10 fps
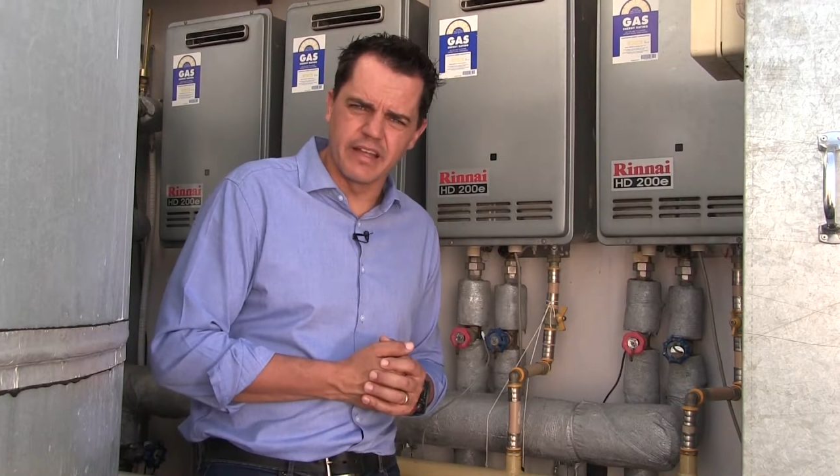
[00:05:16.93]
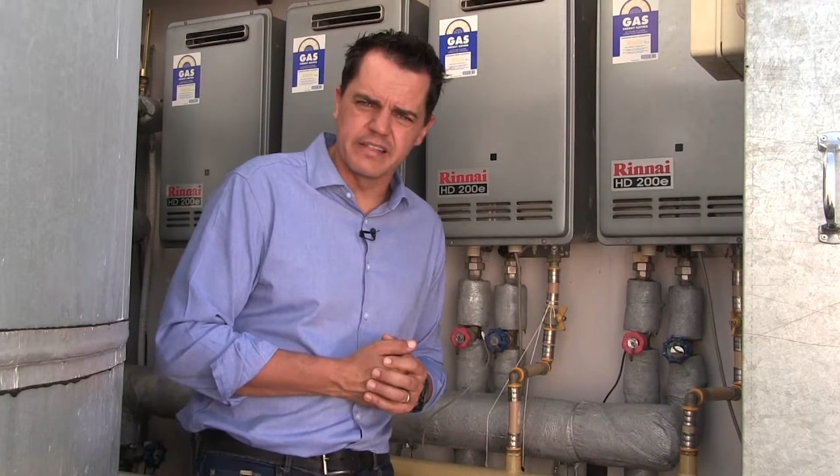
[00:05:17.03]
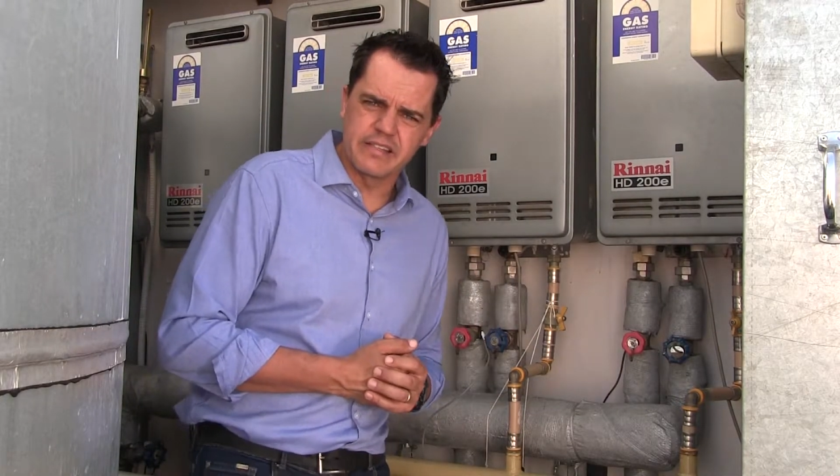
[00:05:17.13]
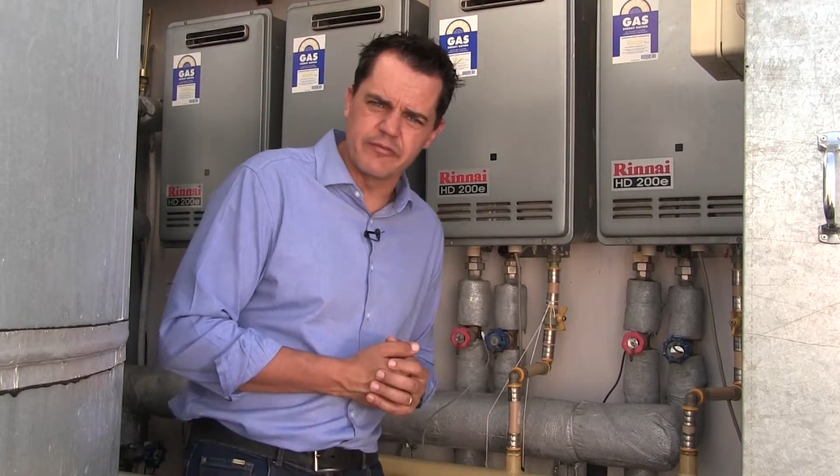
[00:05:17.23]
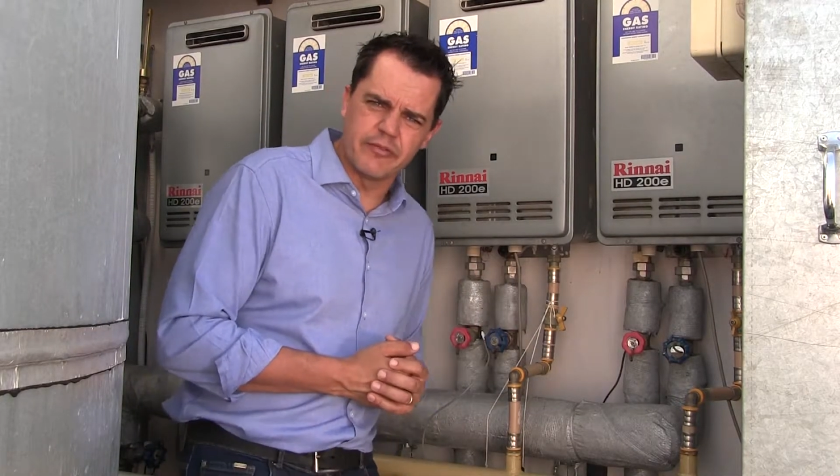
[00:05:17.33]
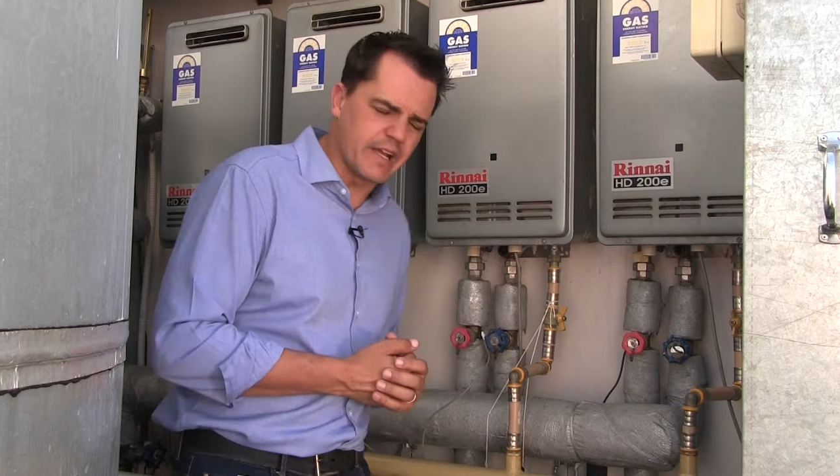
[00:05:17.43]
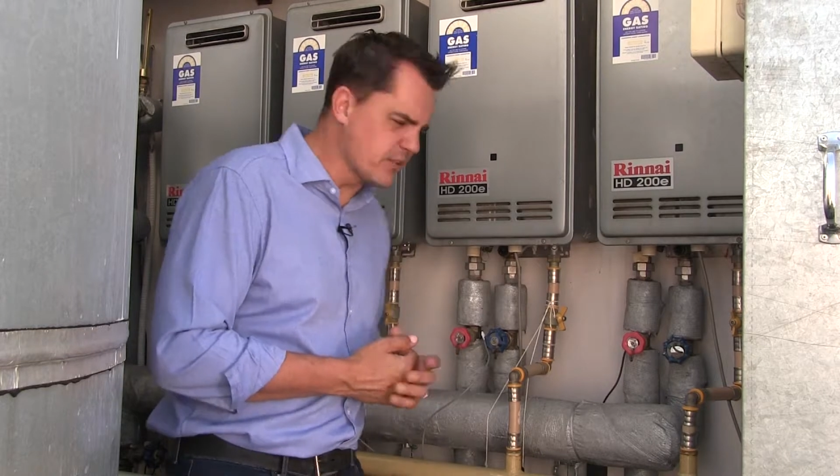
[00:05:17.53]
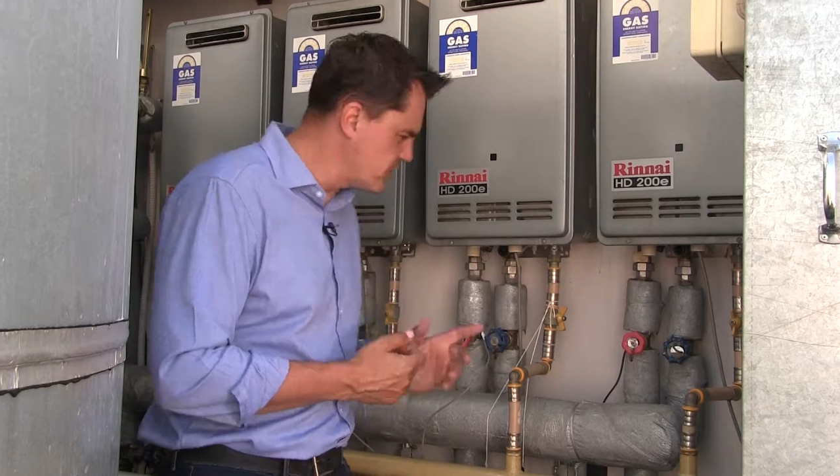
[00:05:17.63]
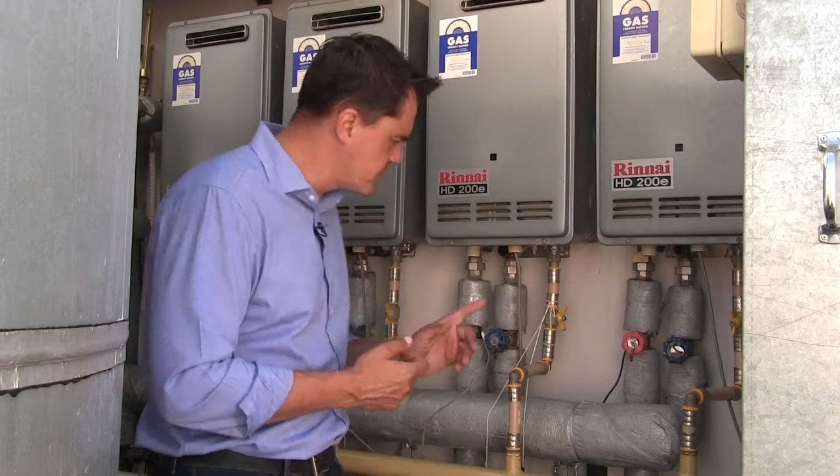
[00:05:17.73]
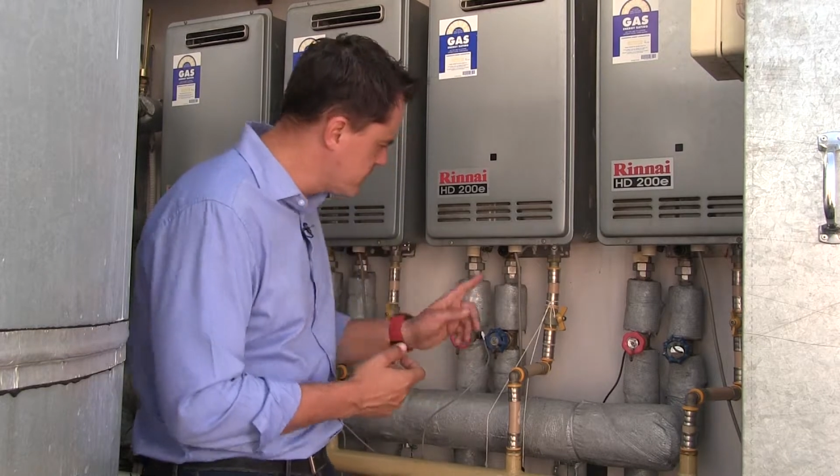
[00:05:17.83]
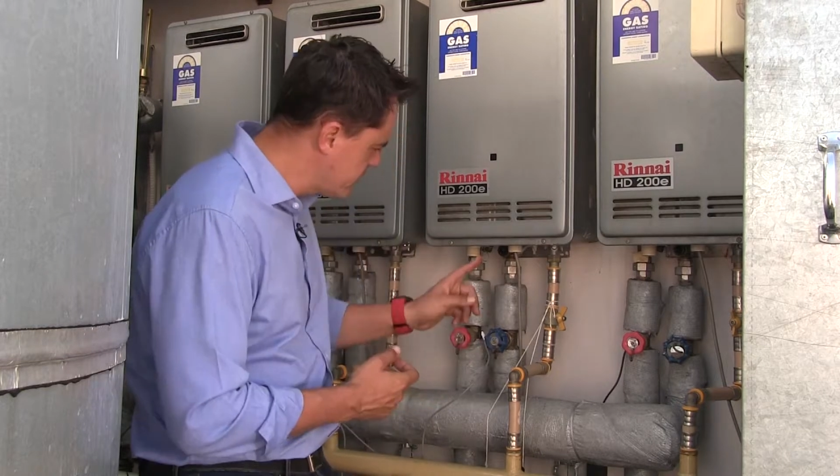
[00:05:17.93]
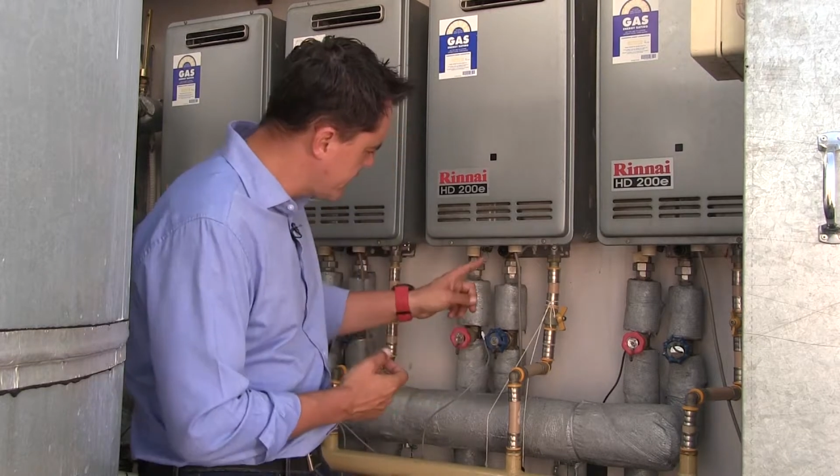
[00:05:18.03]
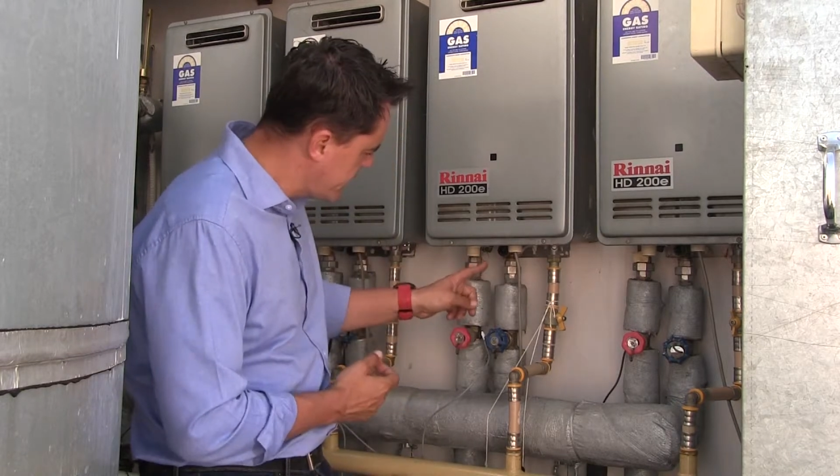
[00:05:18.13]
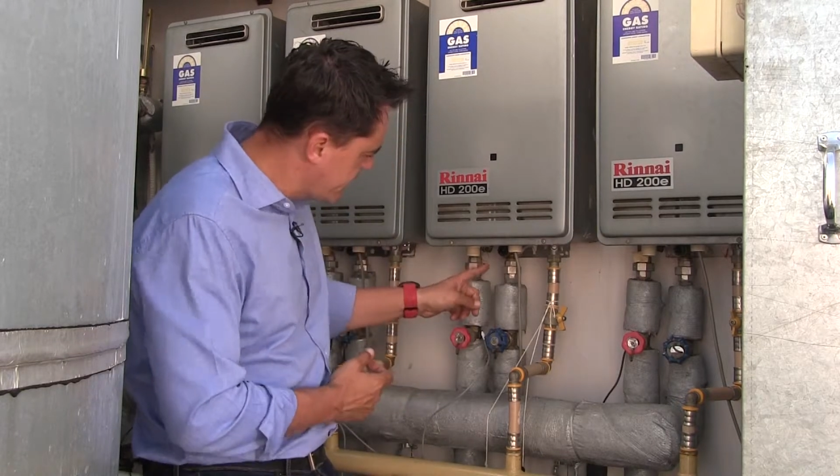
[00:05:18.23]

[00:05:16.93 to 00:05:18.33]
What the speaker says: is in fact to do the